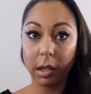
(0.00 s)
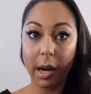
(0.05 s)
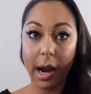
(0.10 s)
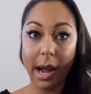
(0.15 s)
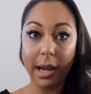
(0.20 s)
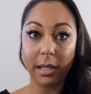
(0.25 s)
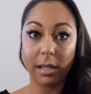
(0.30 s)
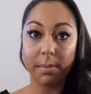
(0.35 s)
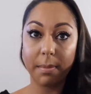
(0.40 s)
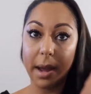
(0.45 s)

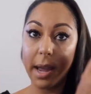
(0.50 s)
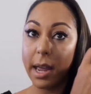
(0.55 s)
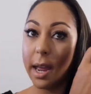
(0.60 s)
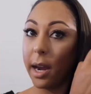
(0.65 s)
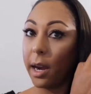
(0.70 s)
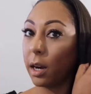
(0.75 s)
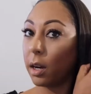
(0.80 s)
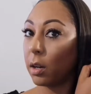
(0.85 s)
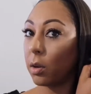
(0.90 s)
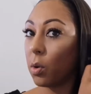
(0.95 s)
as my
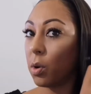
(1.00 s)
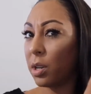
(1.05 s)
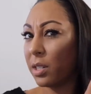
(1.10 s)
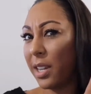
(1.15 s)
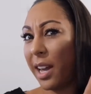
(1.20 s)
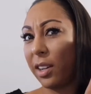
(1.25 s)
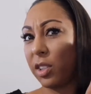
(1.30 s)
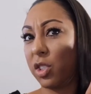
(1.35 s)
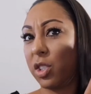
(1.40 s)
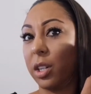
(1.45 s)
hair or
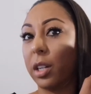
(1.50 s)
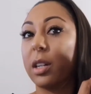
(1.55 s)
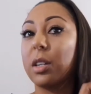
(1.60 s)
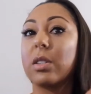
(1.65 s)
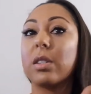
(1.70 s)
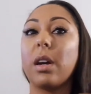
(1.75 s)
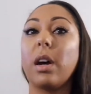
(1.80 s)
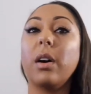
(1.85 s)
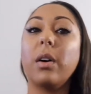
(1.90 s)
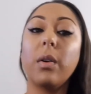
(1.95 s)
texture,
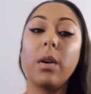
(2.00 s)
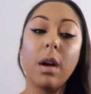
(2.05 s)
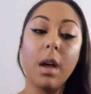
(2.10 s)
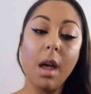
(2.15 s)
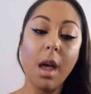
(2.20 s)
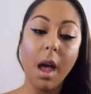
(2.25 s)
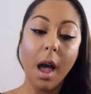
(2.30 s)
so